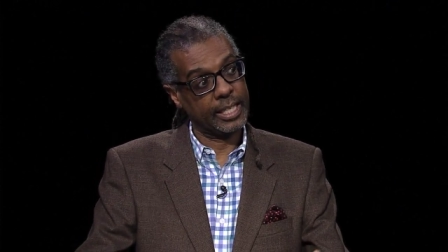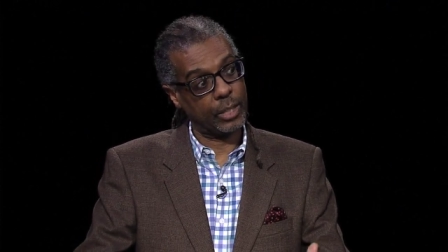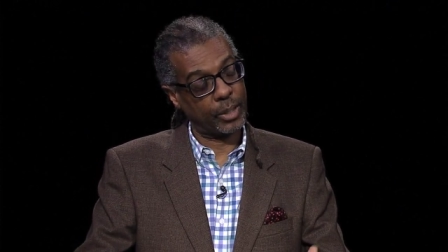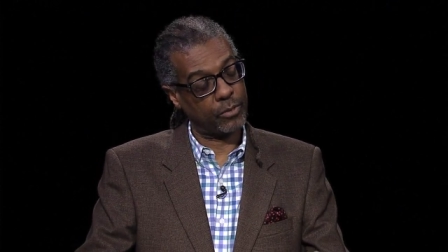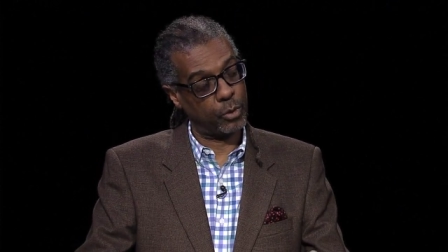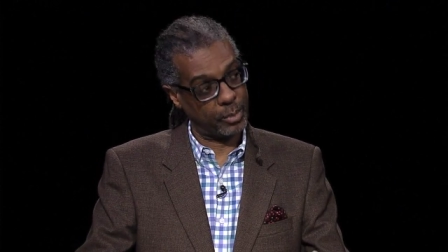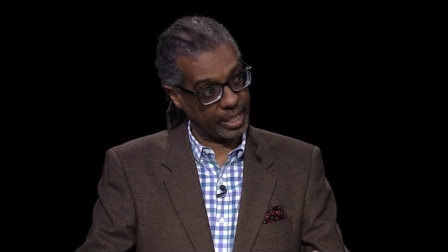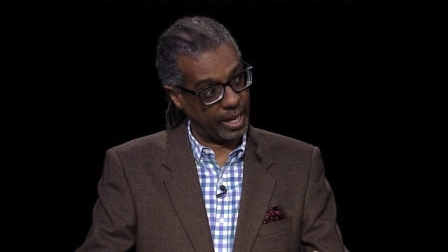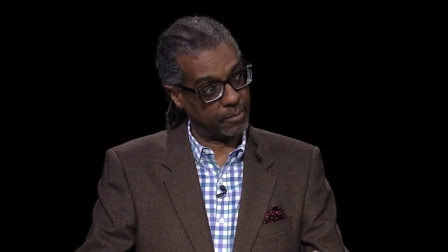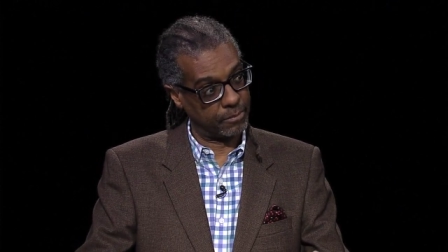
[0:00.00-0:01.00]
that will give women
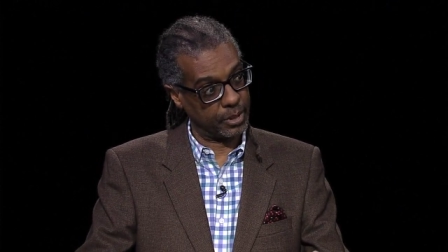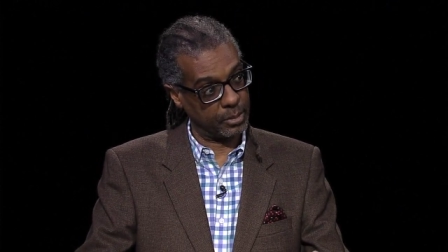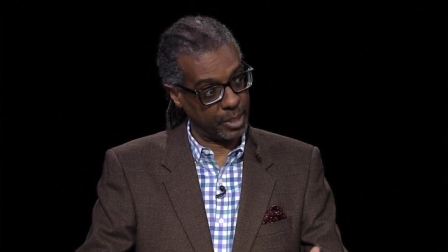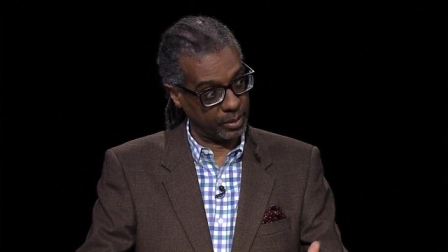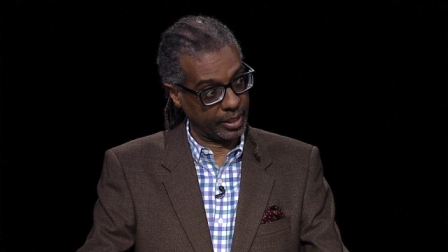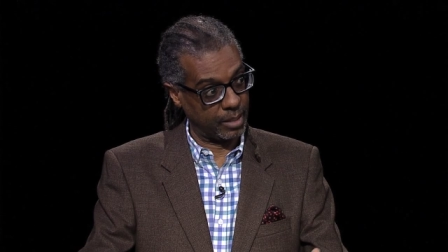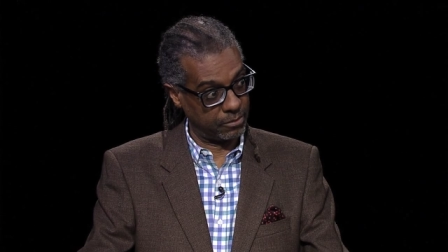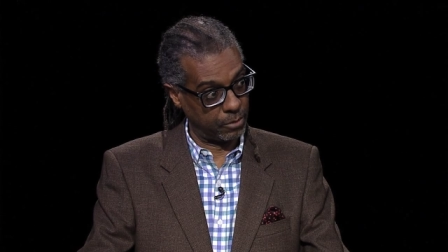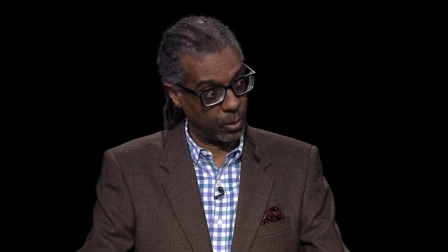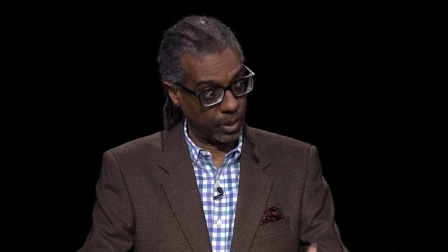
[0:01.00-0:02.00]
comfort to be able to come
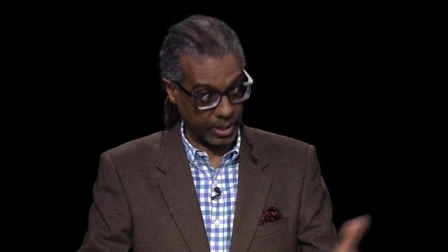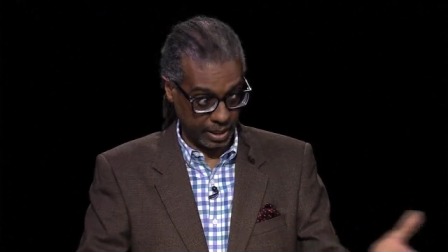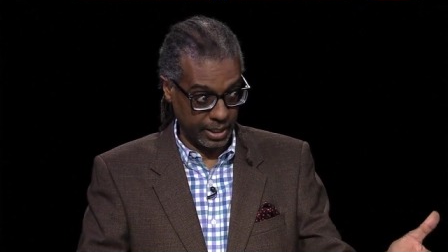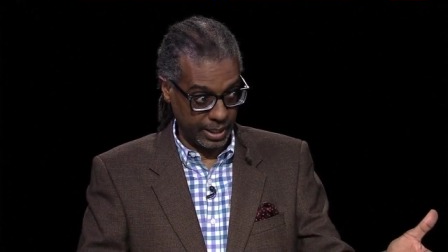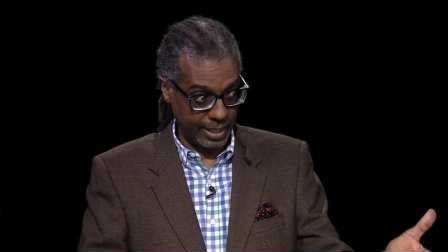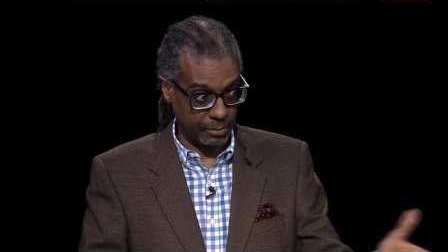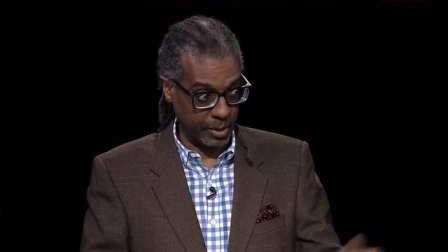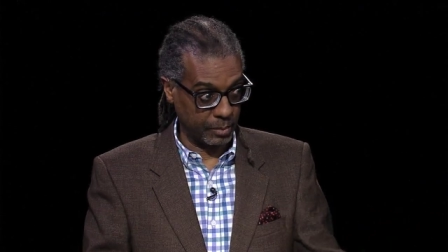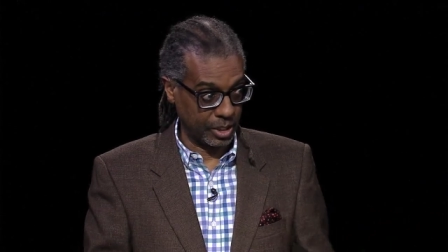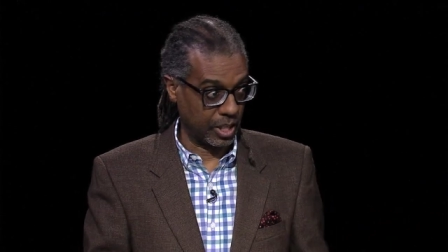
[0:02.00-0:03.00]
forward and
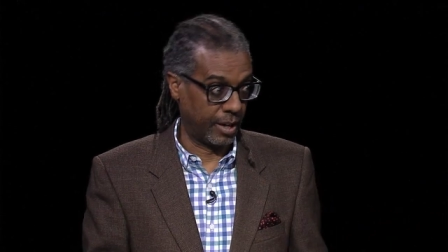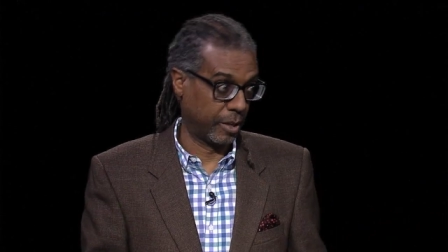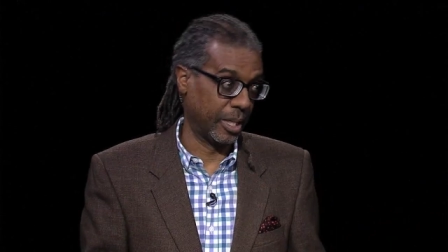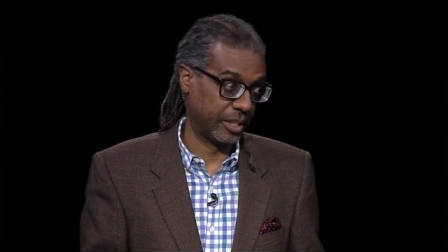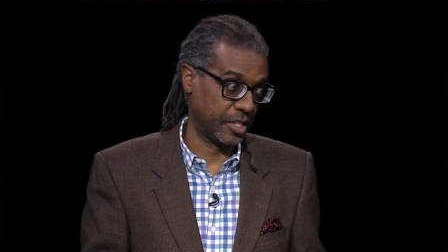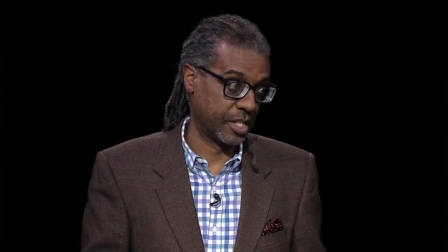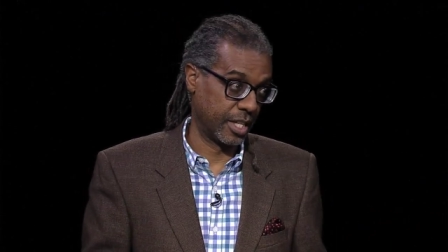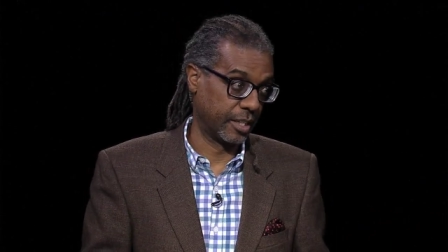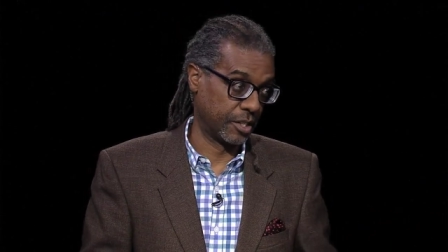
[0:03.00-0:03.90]
be able to talk about these things.